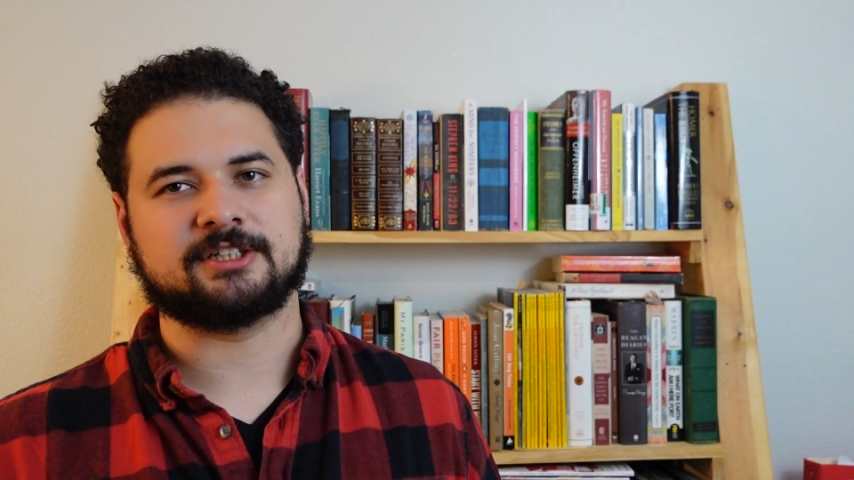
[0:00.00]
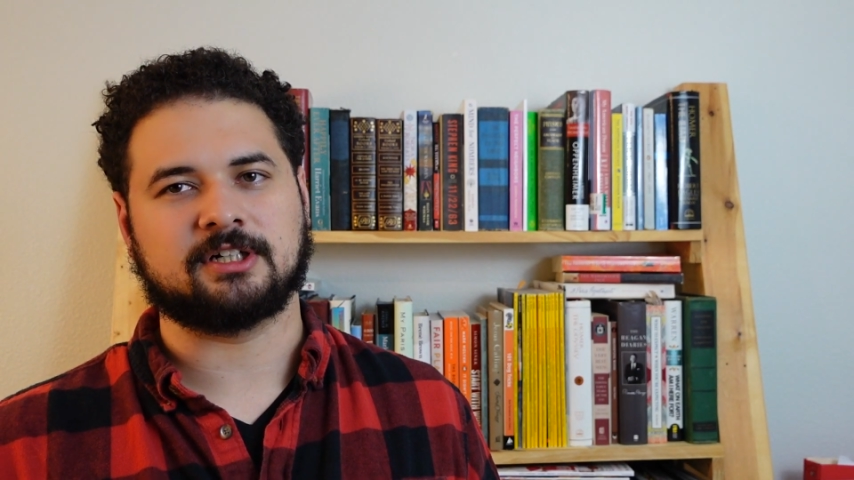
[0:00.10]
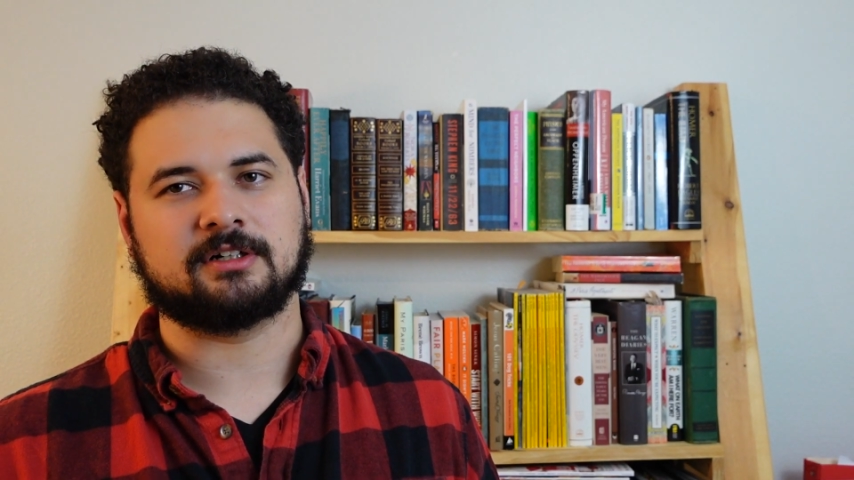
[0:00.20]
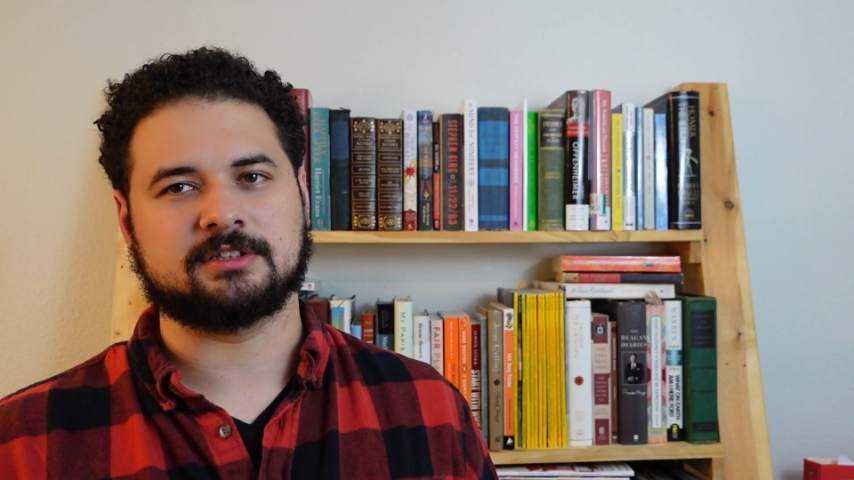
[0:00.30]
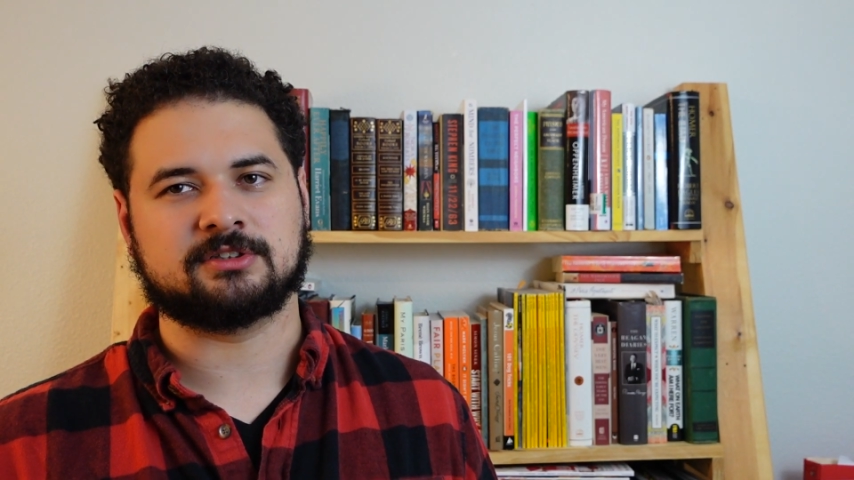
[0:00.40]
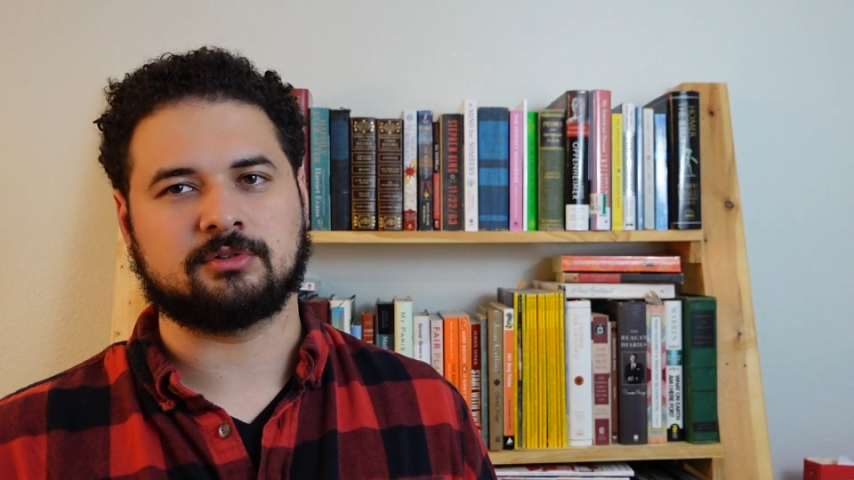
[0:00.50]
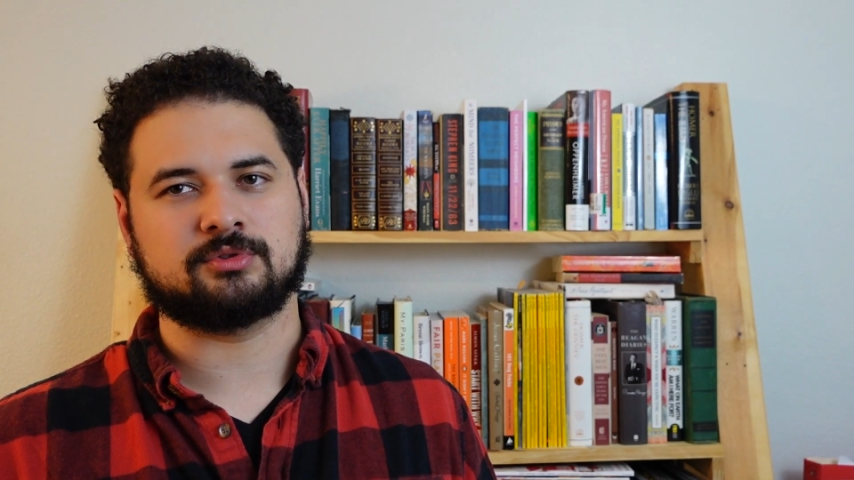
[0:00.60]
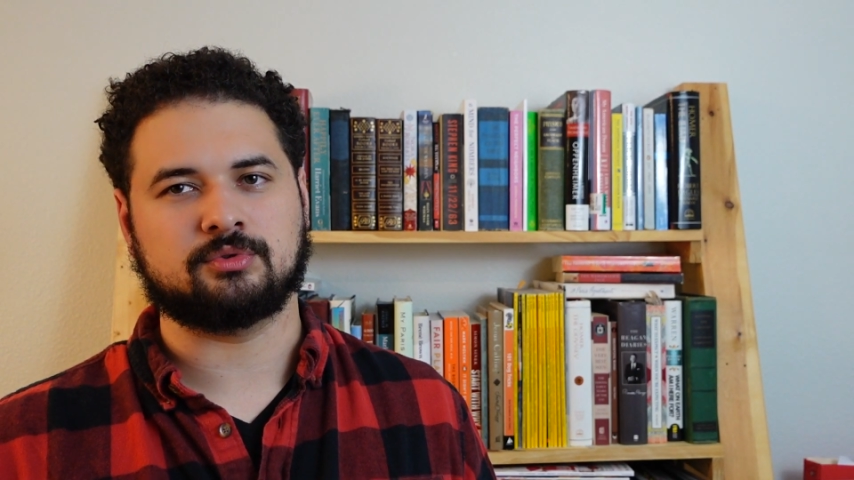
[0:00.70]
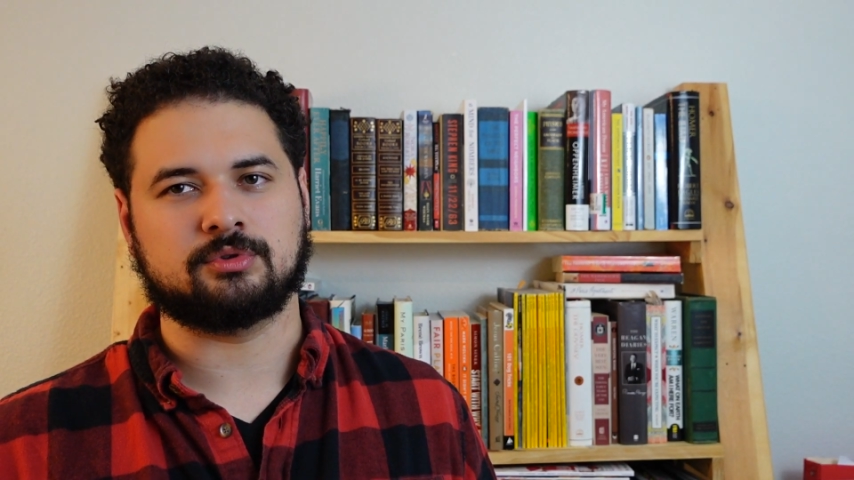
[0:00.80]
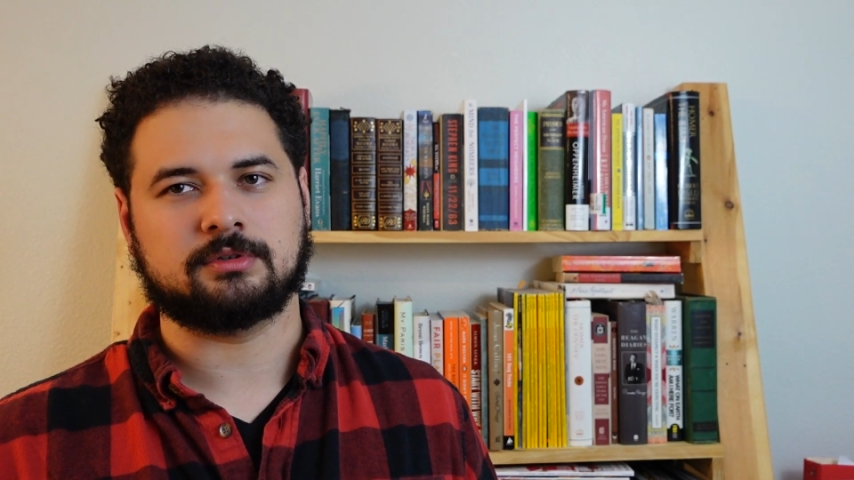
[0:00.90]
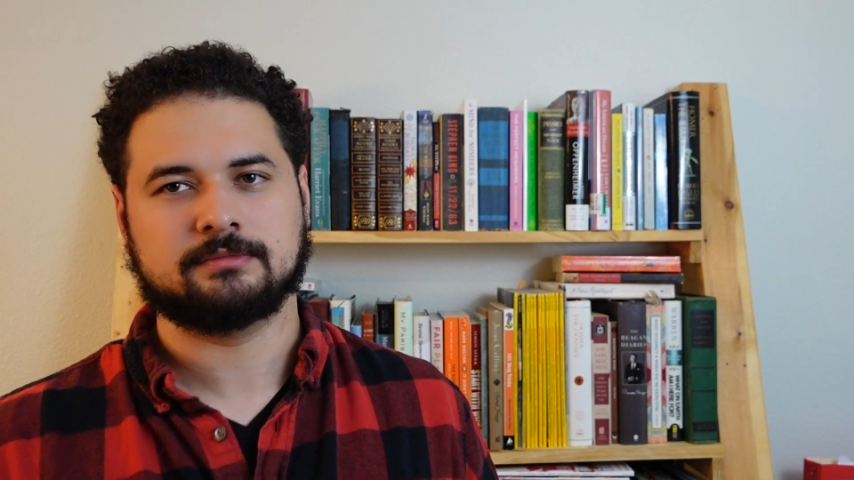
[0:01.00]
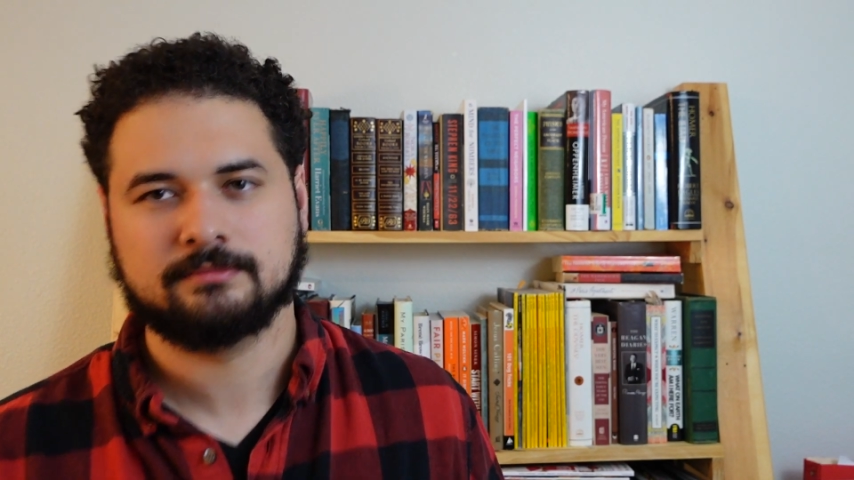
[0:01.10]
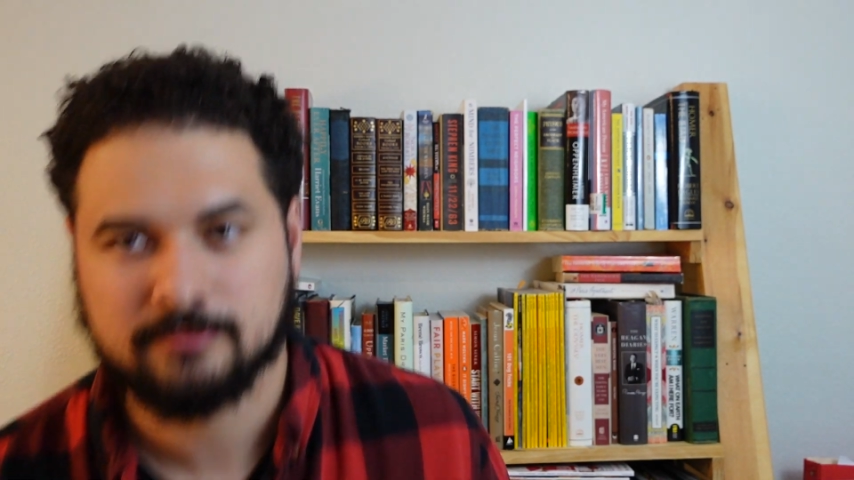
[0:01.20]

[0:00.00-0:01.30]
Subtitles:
shall consult Google.